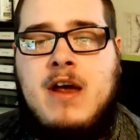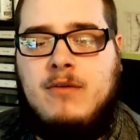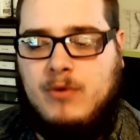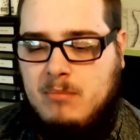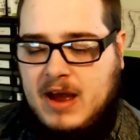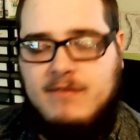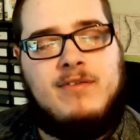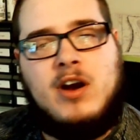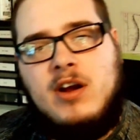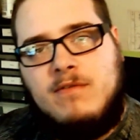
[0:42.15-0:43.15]
from my
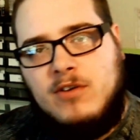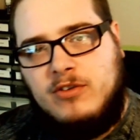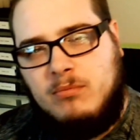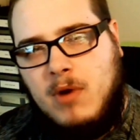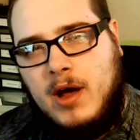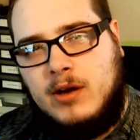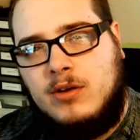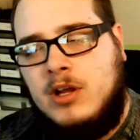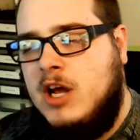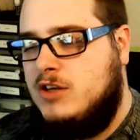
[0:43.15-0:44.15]
very first model